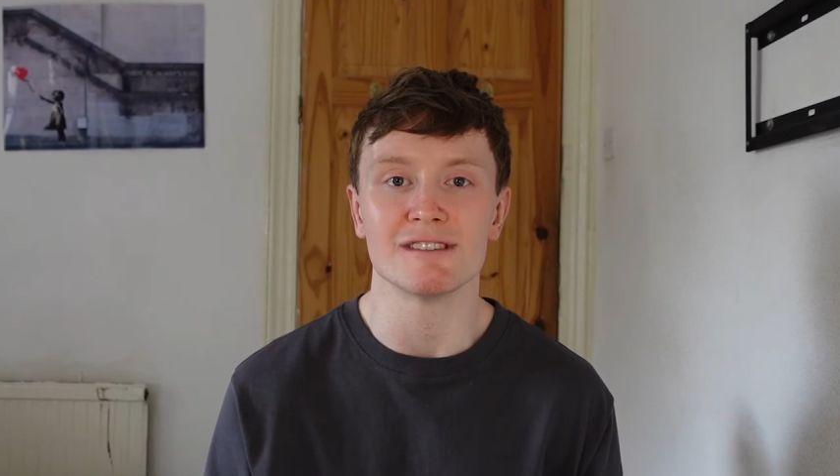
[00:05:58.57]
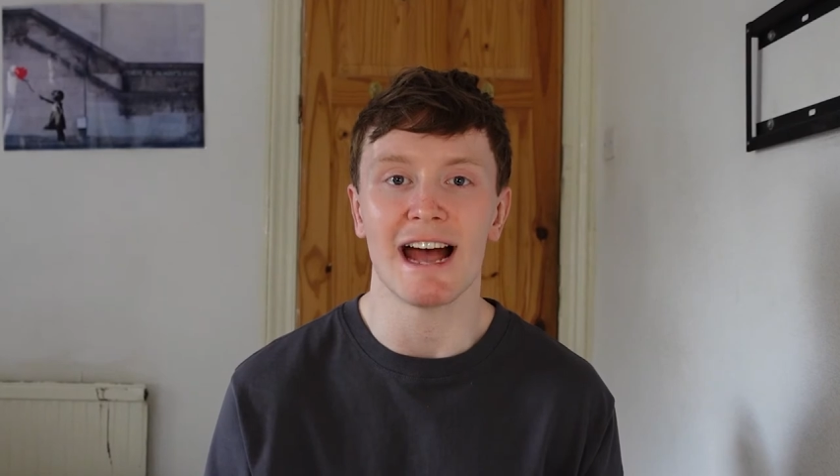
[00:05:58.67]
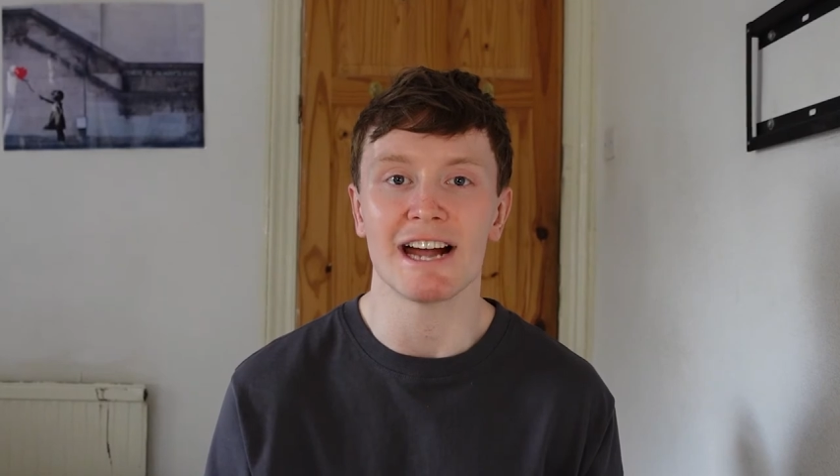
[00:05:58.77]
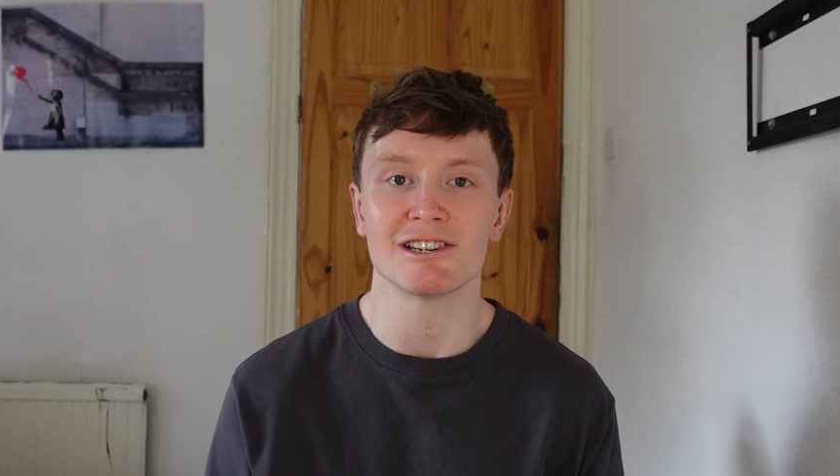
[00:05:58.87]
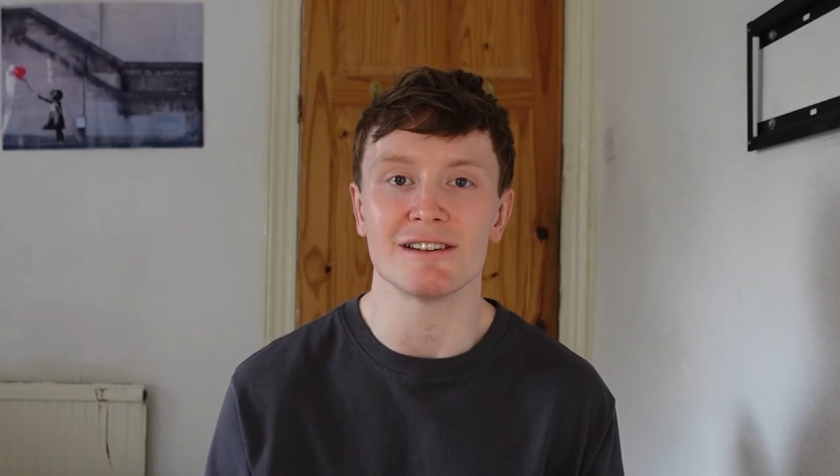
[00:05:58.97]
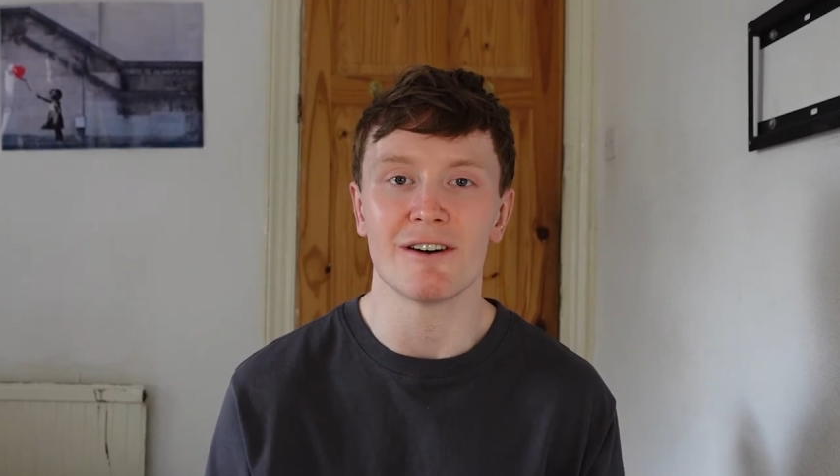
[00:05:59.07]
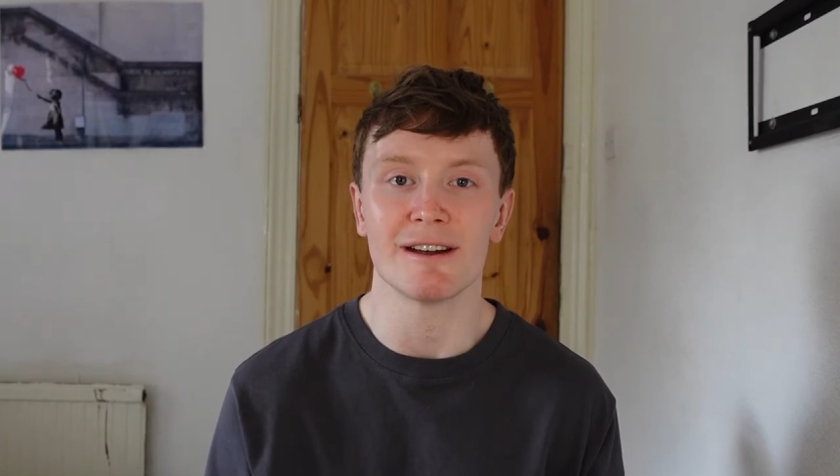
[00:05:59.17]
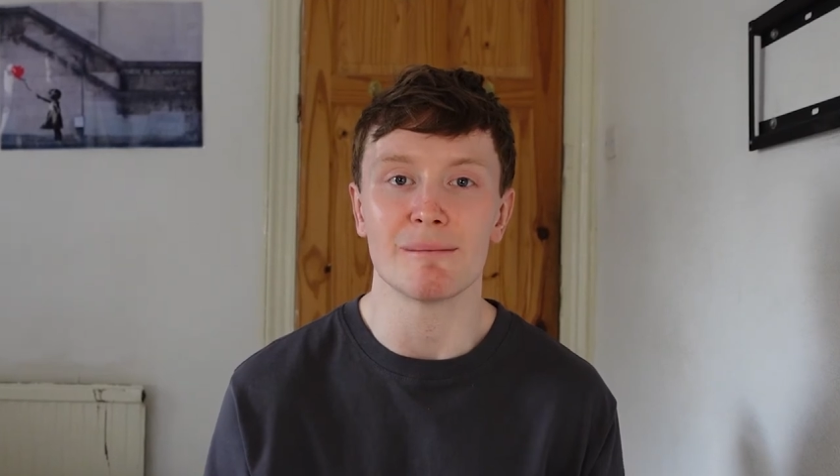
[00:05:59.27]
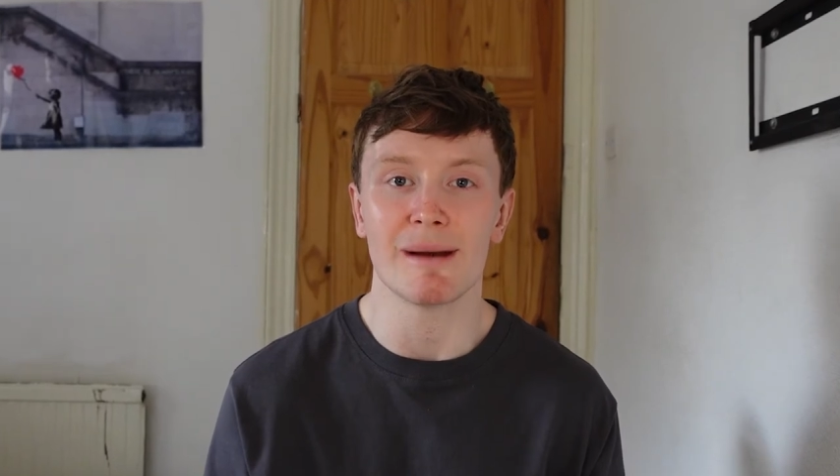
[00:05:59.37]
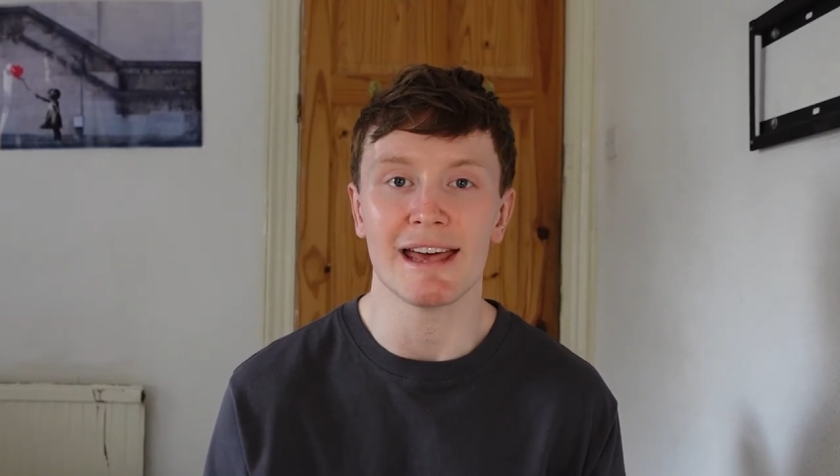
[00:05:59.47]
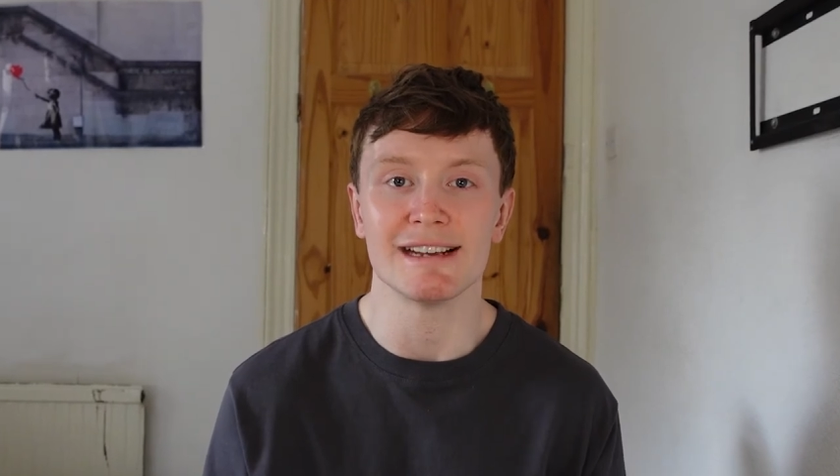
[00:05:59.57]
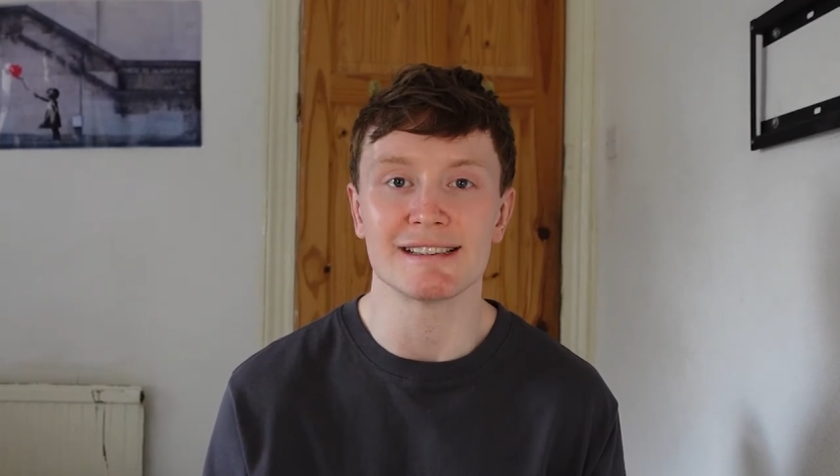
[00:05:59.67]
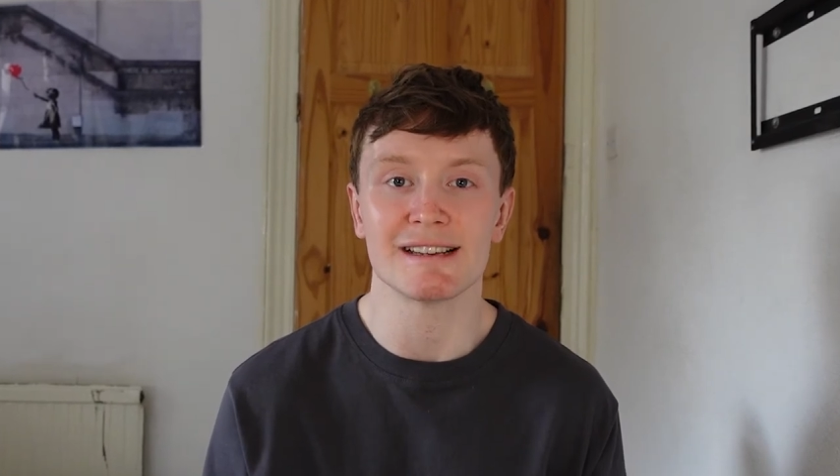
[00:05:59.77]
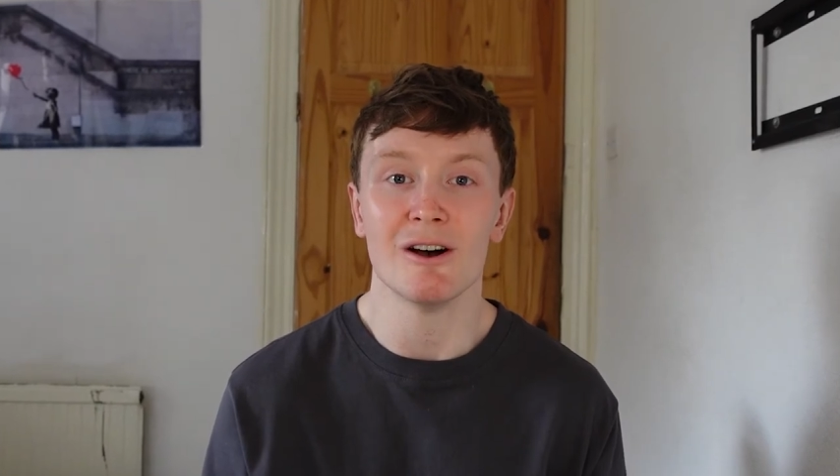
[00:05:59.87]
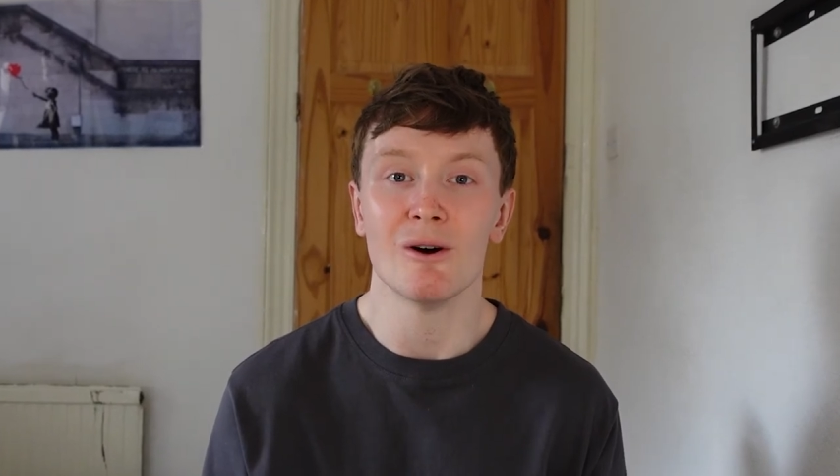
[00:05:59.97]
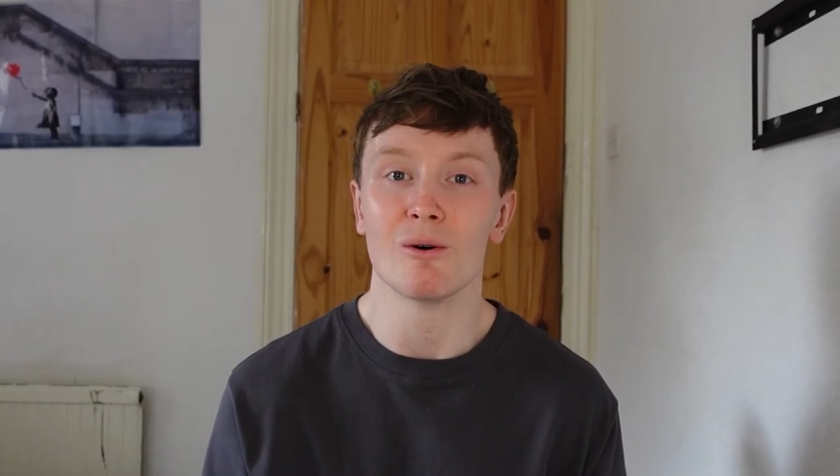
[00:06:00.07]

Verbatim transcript: to actually find a place